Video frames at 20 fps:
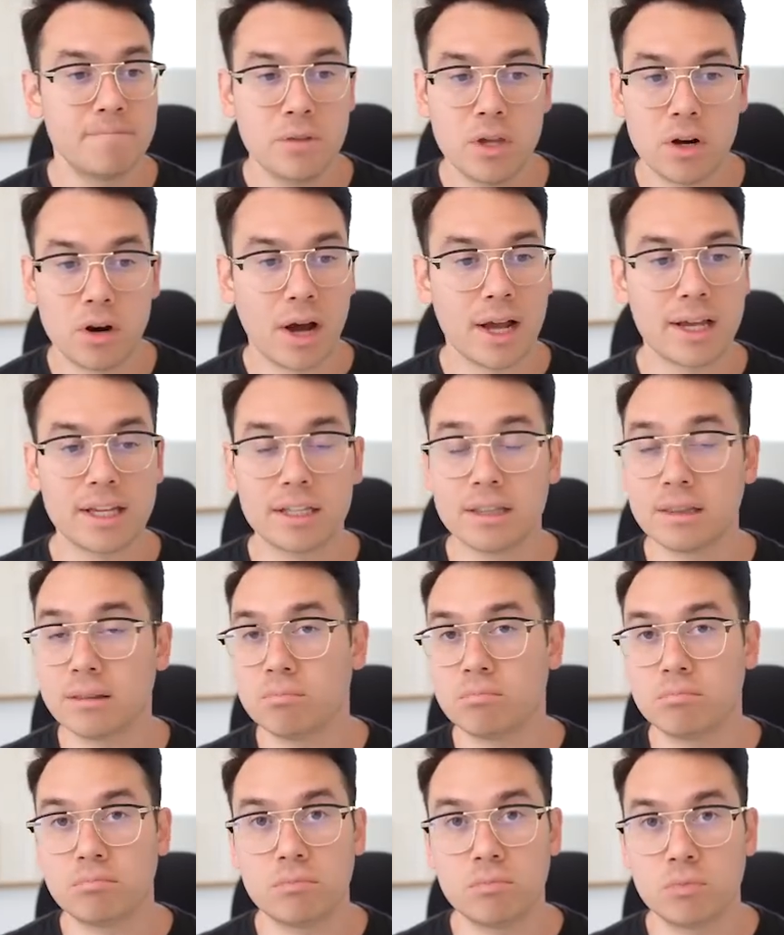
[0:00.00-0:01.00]
I could
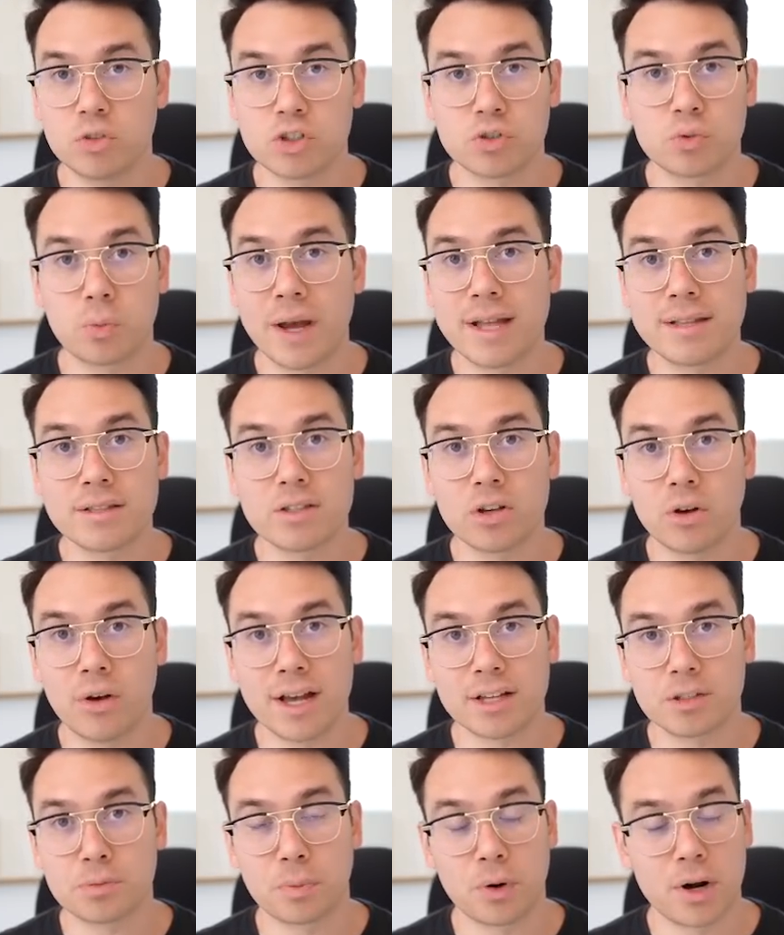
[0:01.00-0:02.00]
just wait until
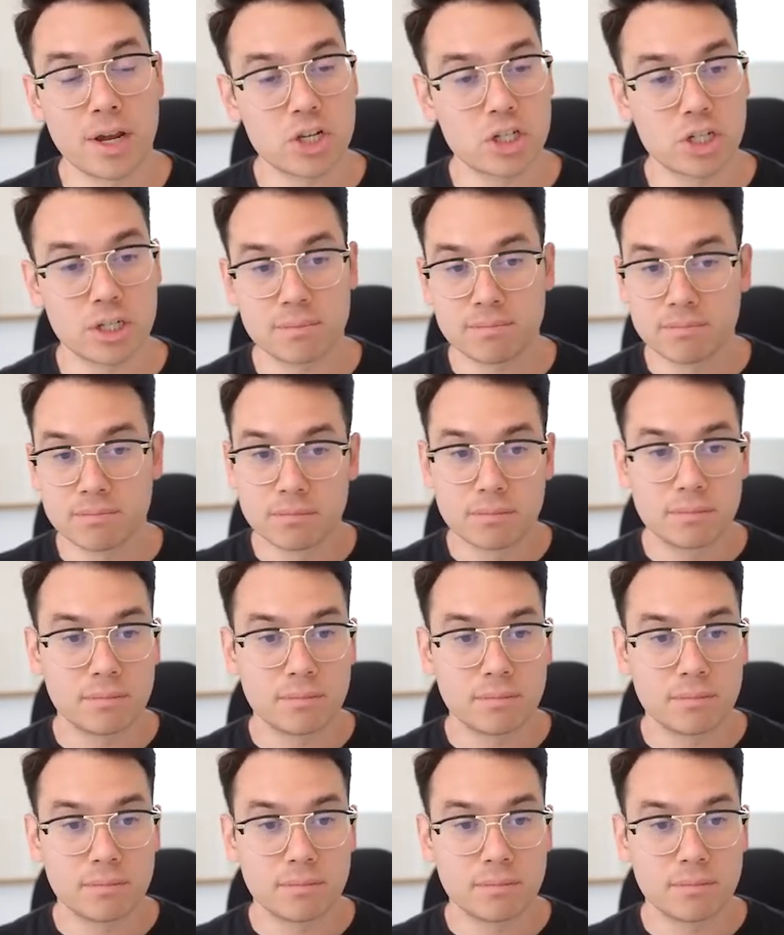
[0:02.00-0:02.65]
expiration,